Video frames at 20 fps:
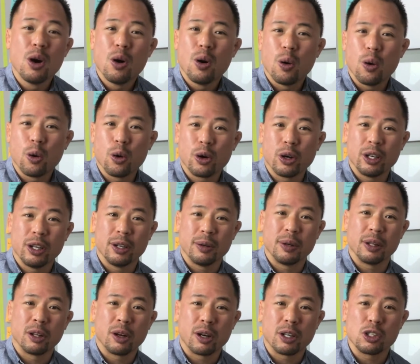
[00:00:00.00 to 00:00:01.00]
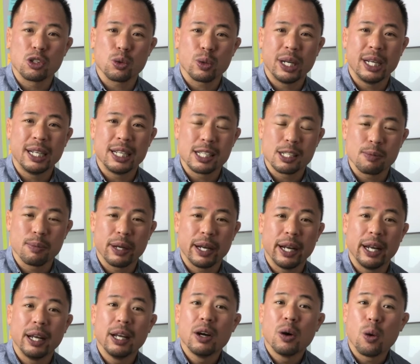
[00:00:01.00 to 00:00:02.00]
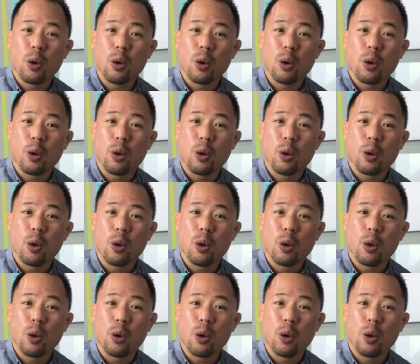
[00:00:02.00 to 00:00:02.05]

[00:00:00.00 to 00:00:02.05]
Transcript: or your large screen display,